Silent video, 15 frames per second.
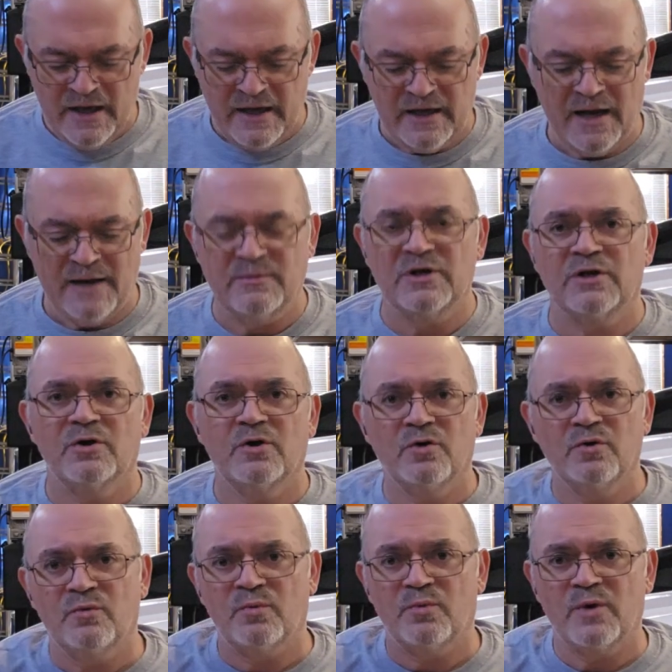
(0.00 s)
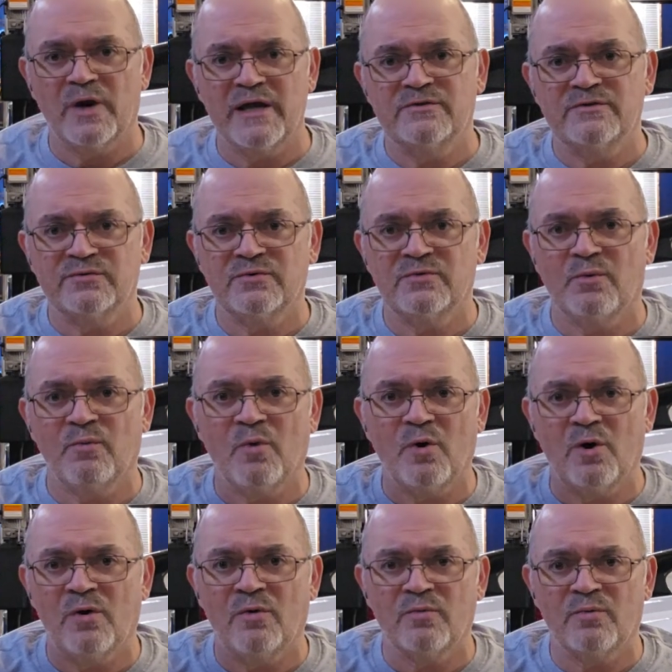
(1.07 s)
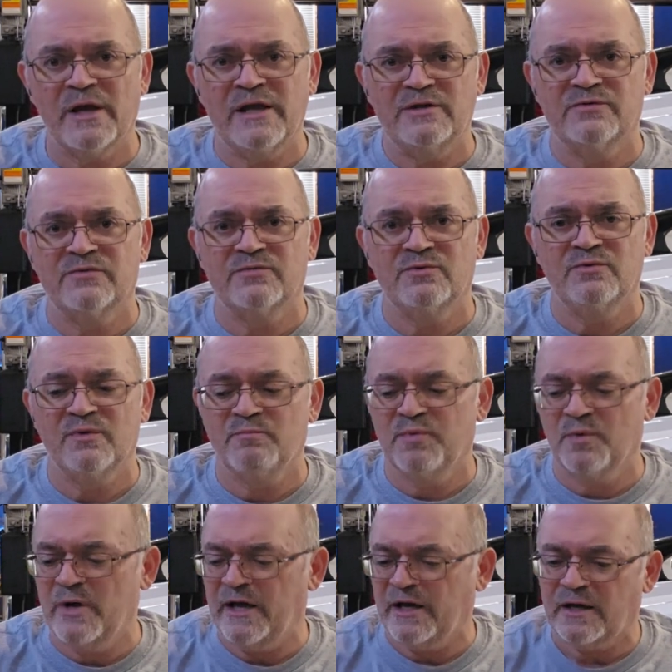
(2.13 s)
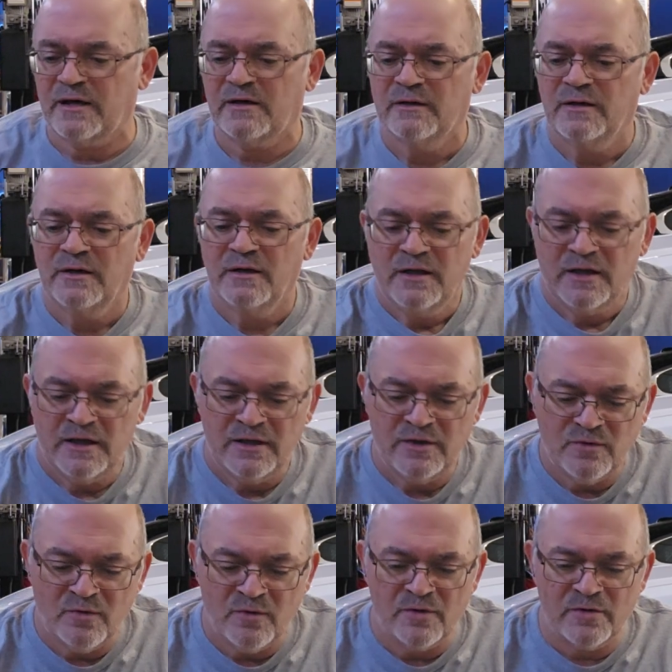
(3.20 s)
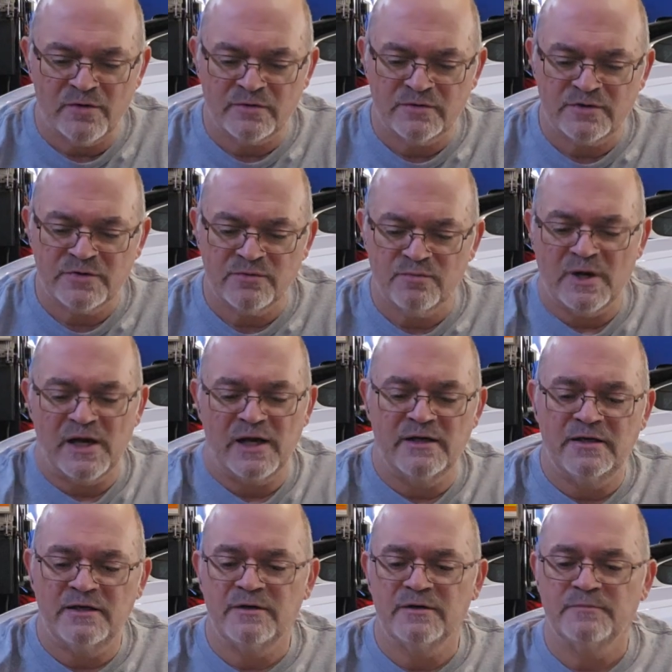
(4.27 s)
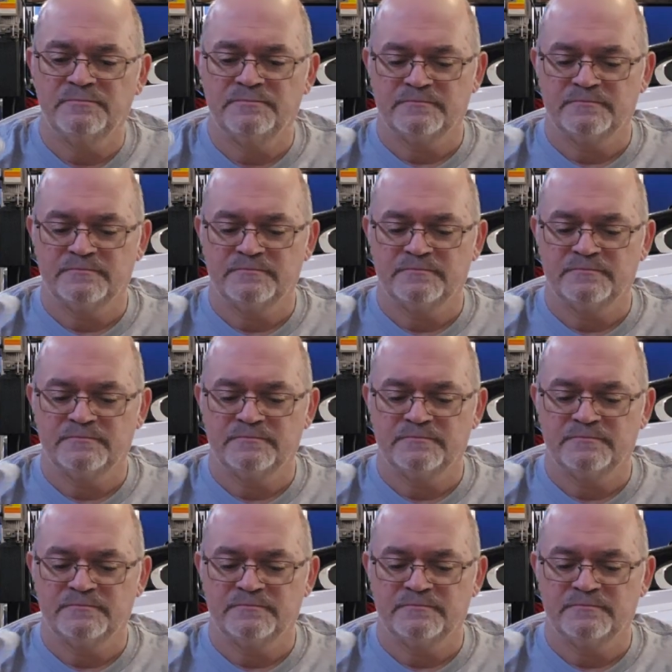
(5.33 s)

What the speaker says: And I'm gonna go right through the wall, right through the brick in order to run